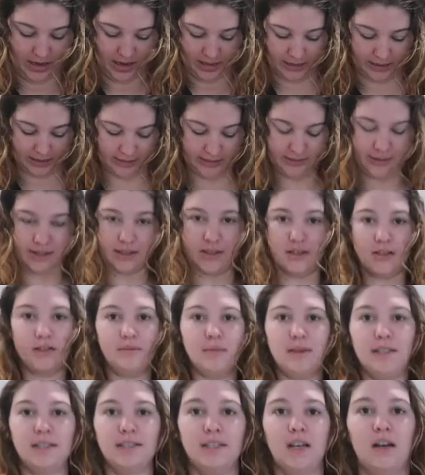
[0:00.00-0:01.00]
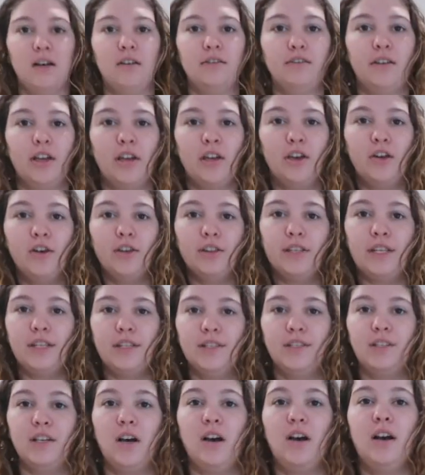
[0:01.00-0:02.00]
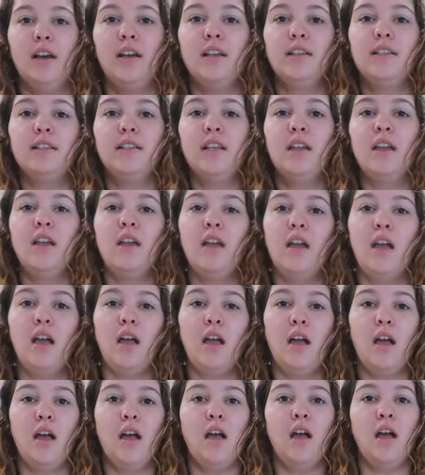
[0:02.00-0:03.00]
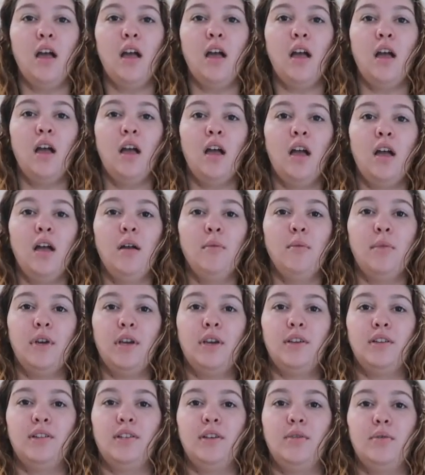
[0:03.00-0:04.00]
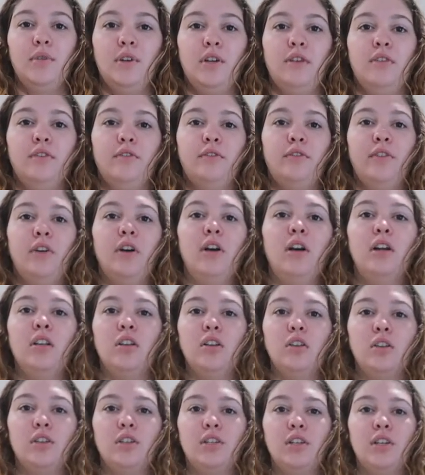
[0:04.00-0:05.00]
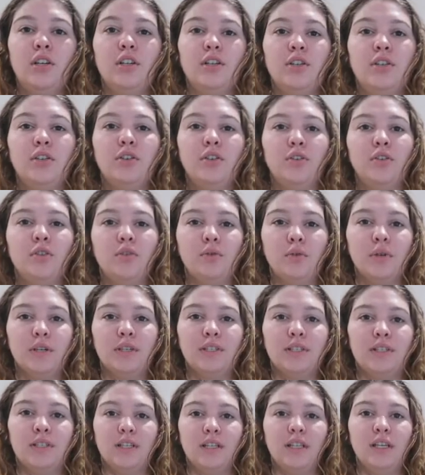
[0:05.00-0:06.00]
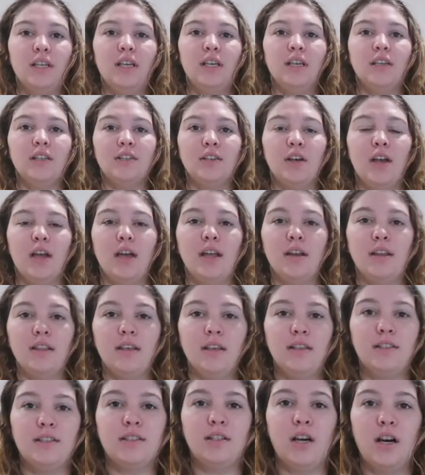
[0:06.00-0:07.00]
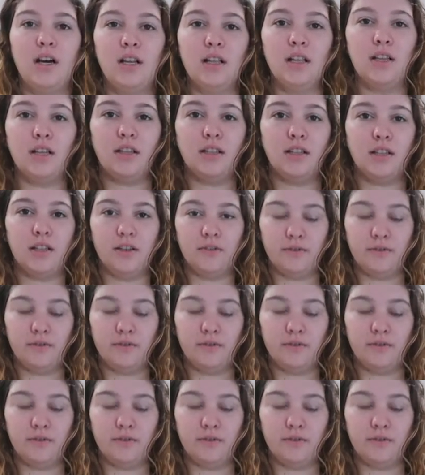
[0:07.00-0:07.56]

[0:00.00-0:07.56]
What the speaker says: I listened to myself and got this size, because it would have looked too silly. So how do they style it in the